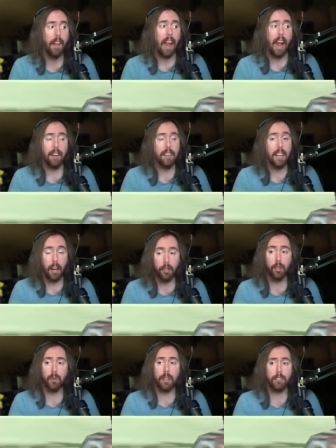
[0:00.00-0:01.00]
And the
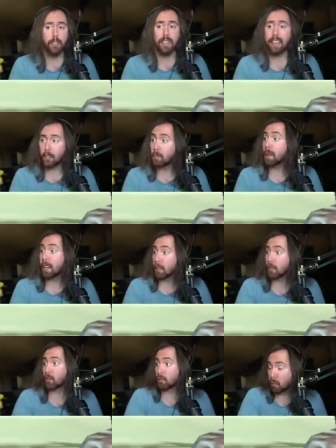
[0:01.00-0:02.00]
other reason is
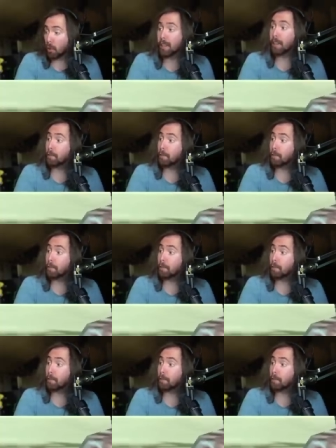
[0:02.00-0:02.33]
because it's really